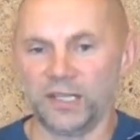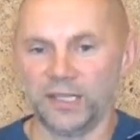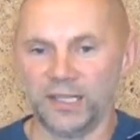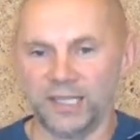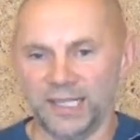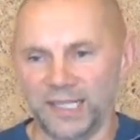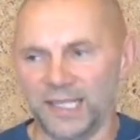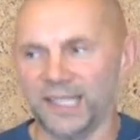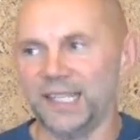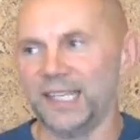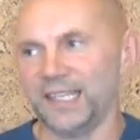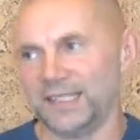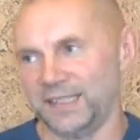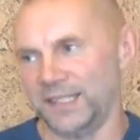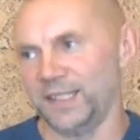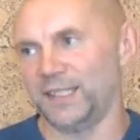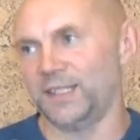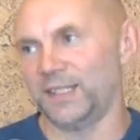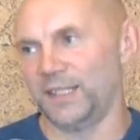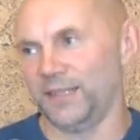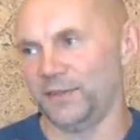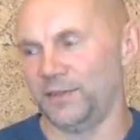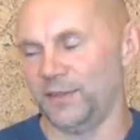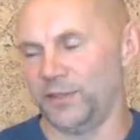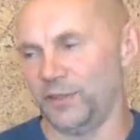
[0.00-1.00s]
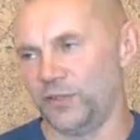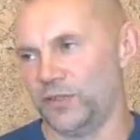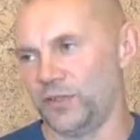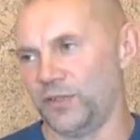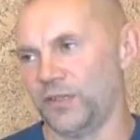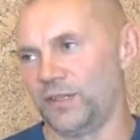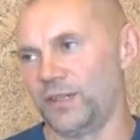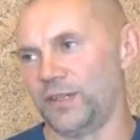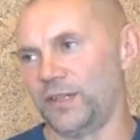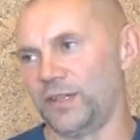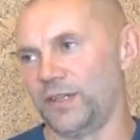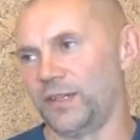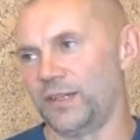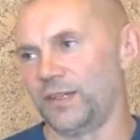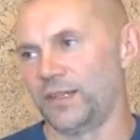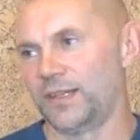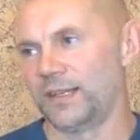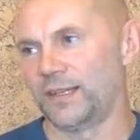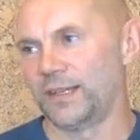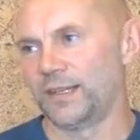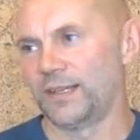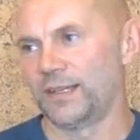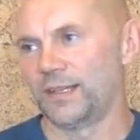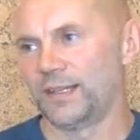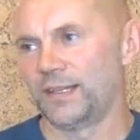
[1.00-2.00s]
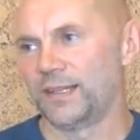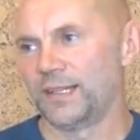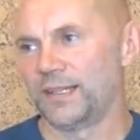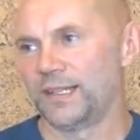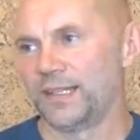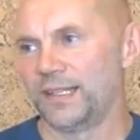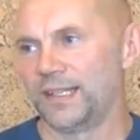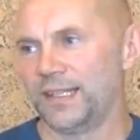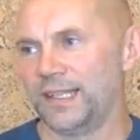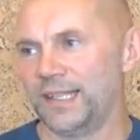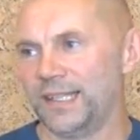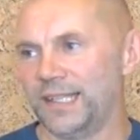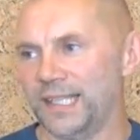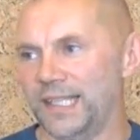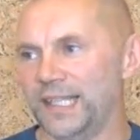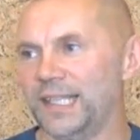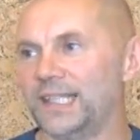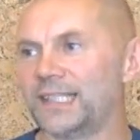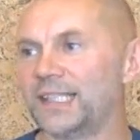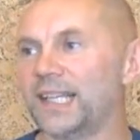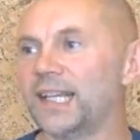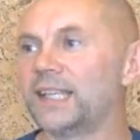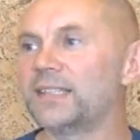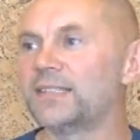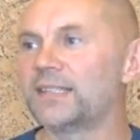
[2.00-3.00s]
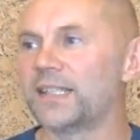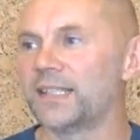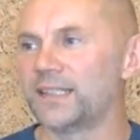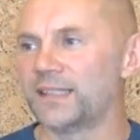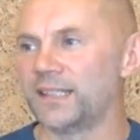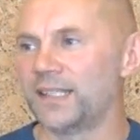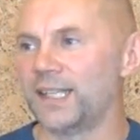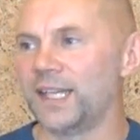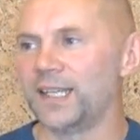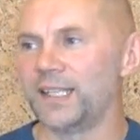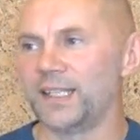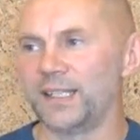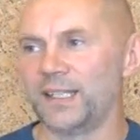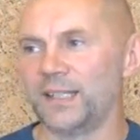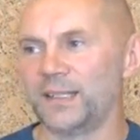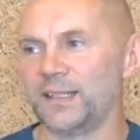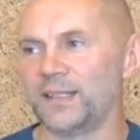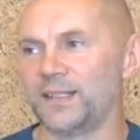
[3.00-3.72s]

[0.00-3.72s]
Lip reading: It is not something you observe, you are what you observe.